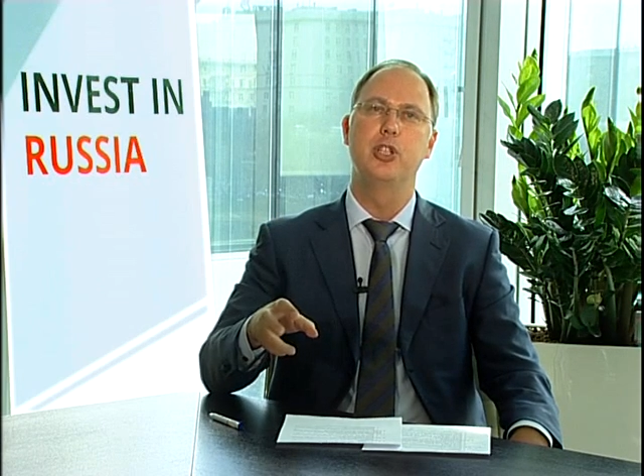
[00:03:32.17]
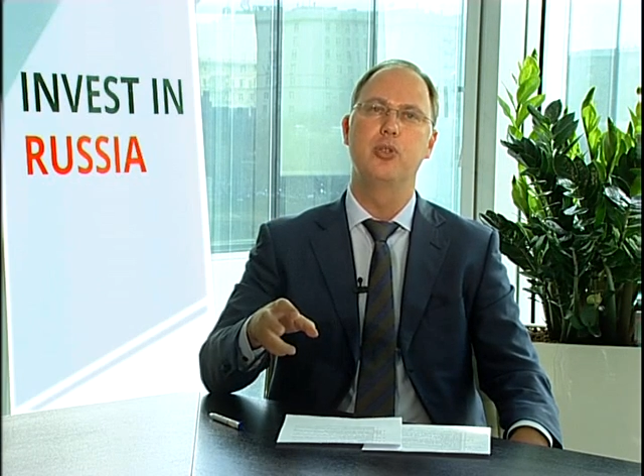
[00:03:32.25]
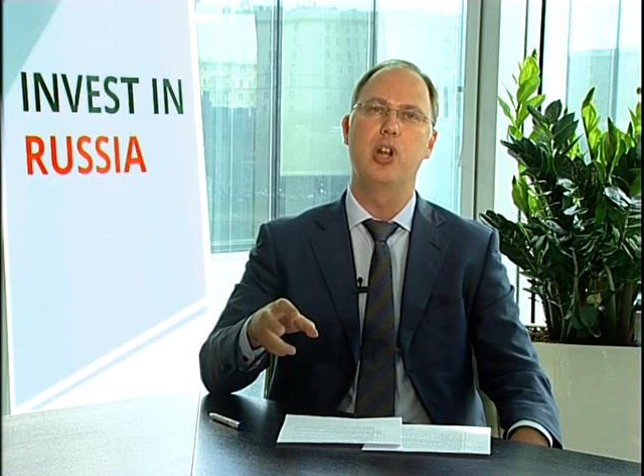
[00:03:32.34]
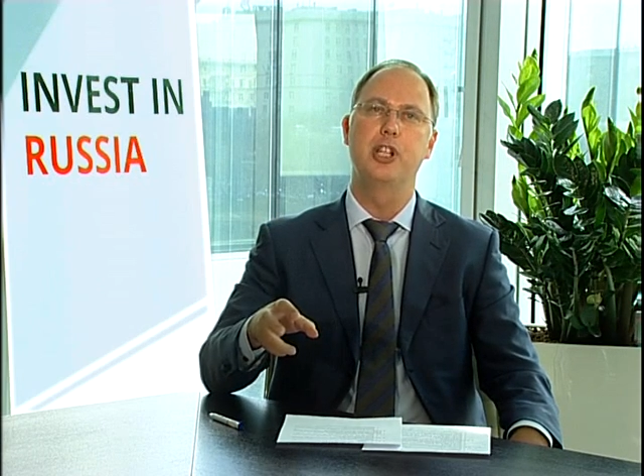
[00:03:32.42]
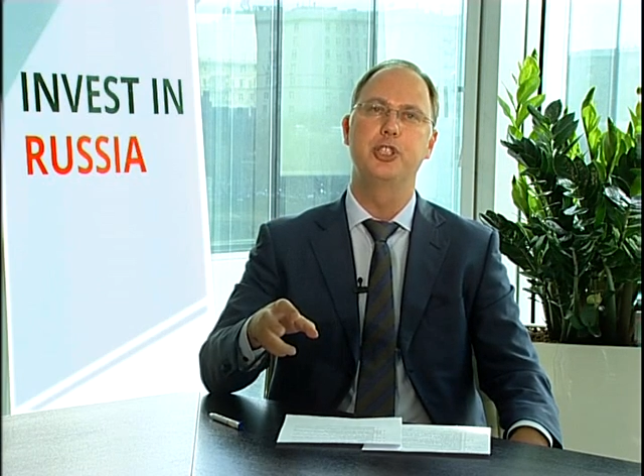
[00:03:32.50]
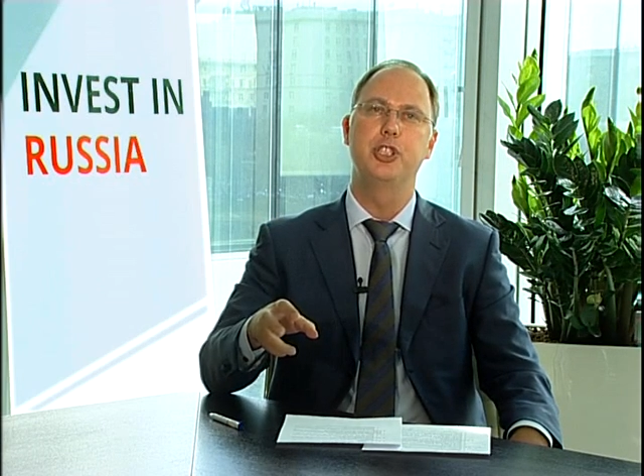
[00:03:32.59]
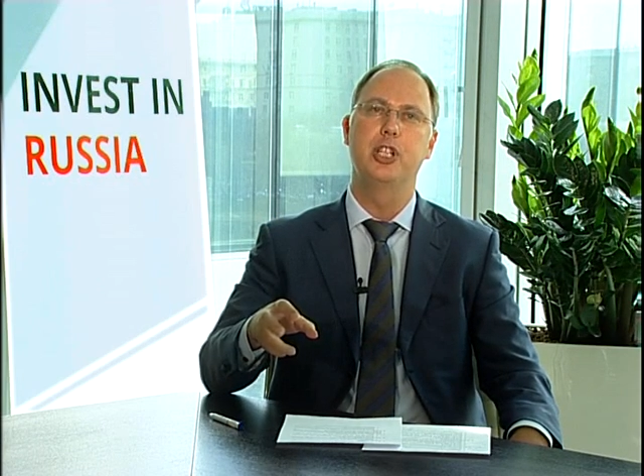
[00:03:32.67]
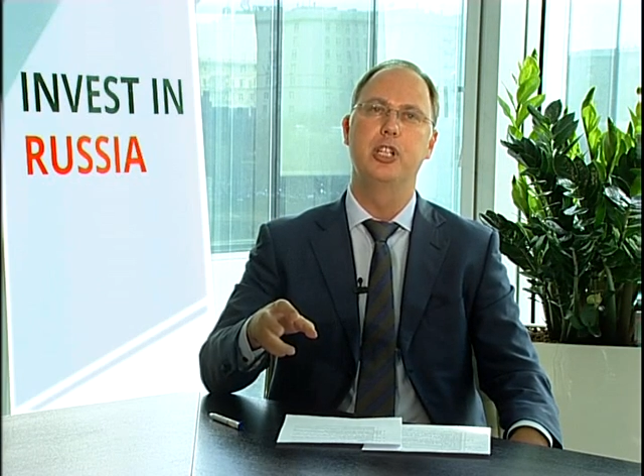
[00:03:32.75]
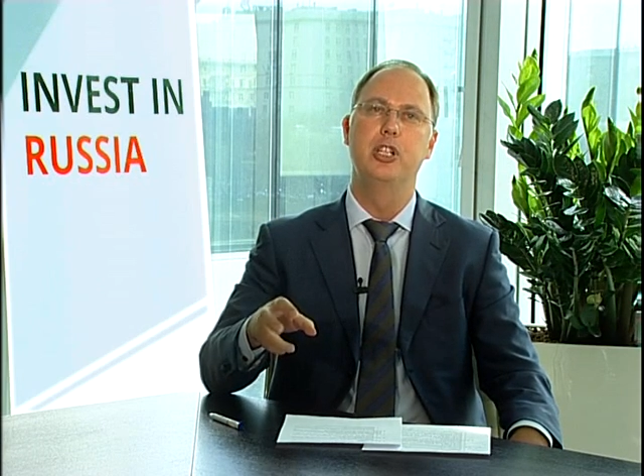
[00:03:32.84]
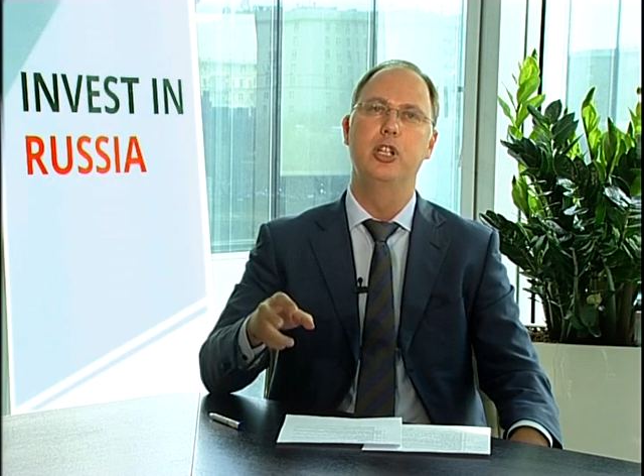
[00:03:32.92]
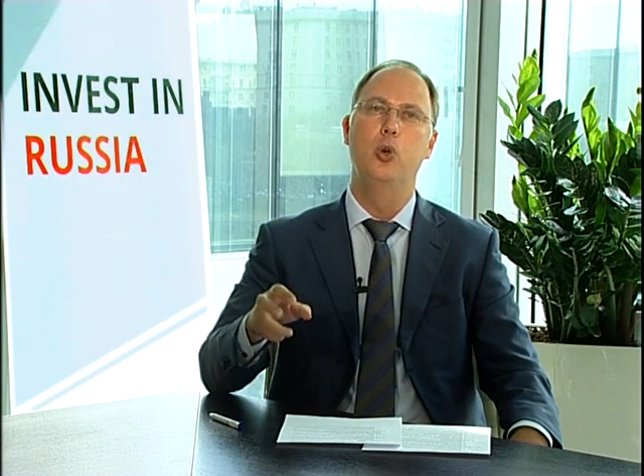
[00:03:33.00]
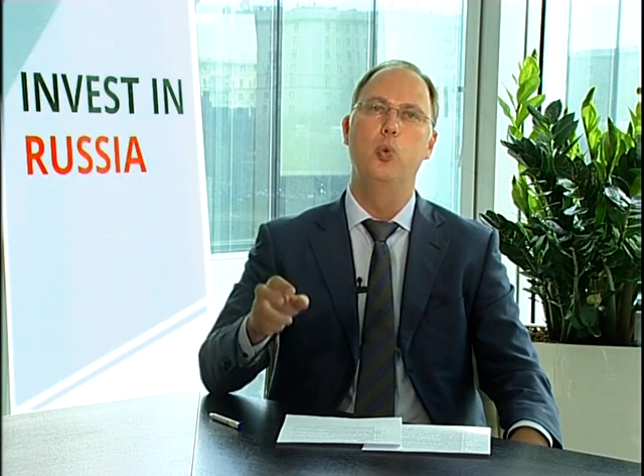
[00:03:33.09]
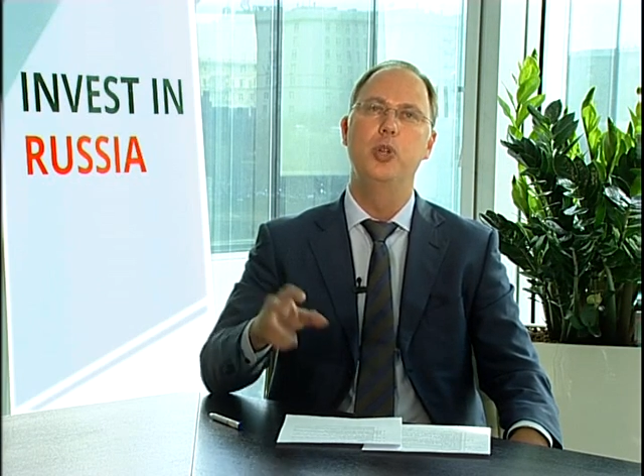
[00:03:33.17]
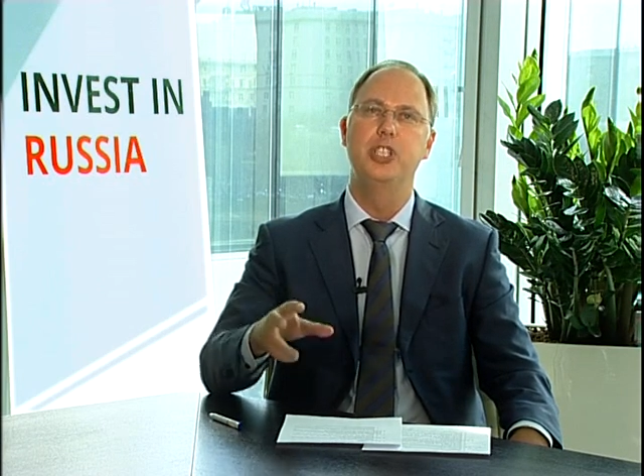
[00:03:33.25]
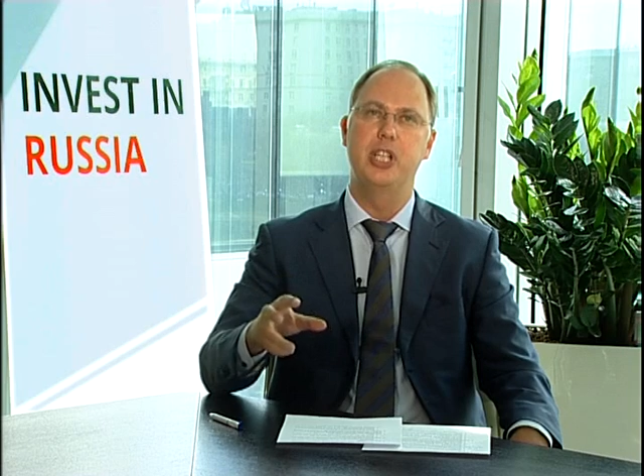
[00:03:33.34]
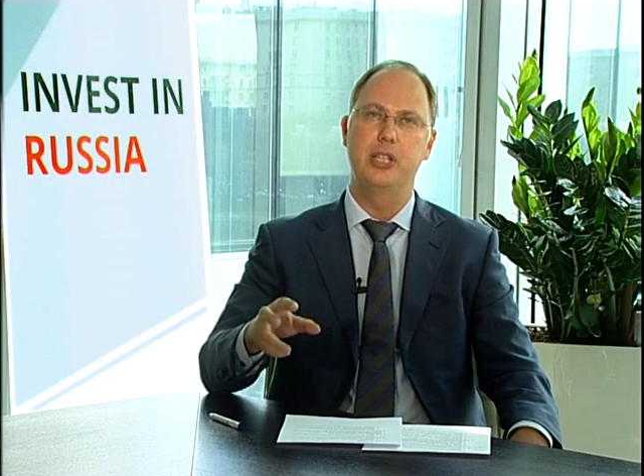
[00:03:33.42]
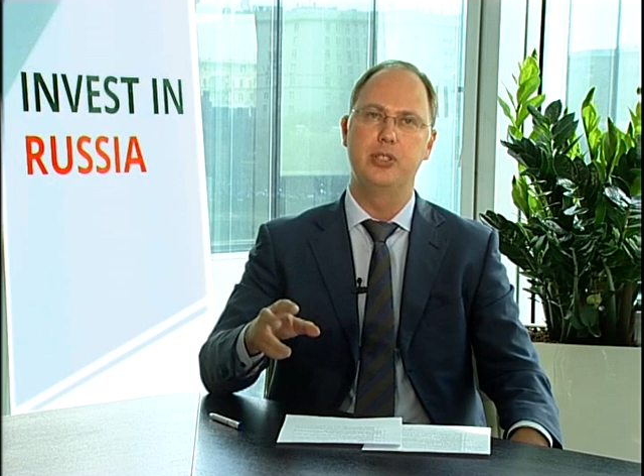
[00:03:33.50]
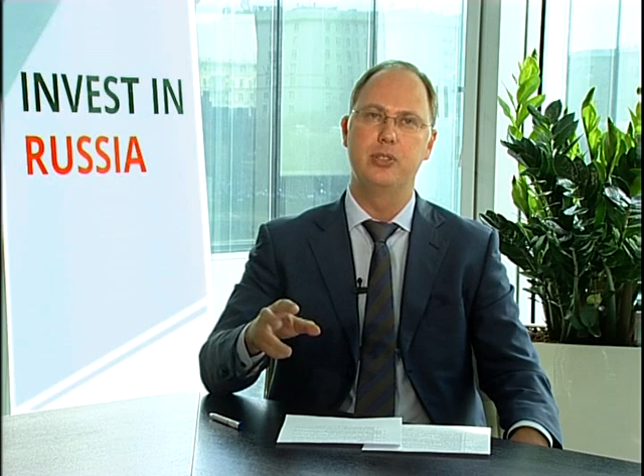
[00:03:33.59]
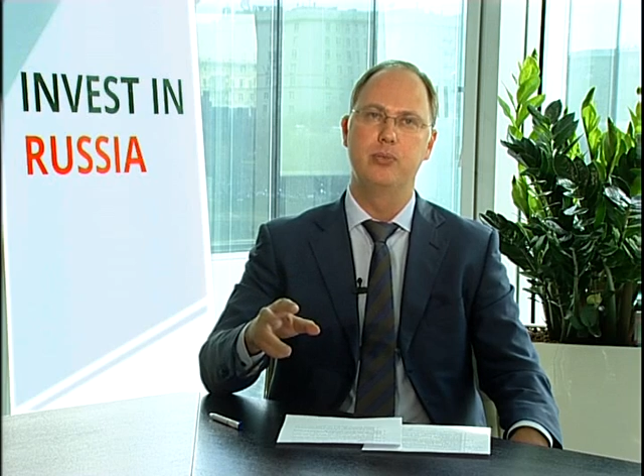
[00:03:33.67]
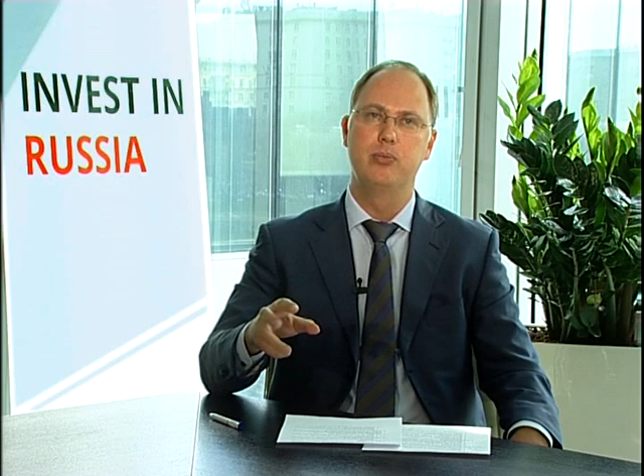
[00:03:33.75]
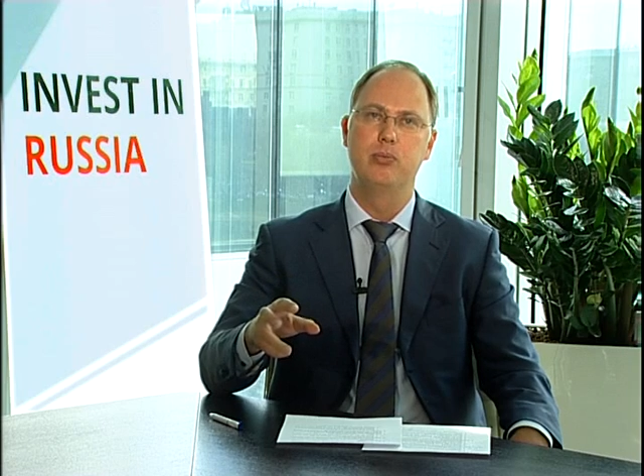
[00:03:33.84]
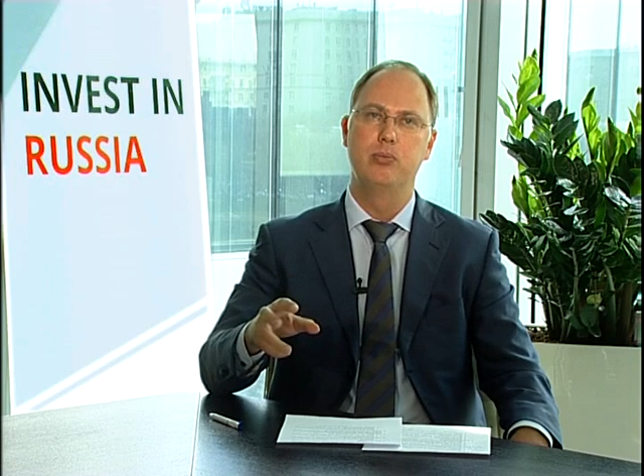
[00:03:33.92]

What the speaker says: in Russia with us.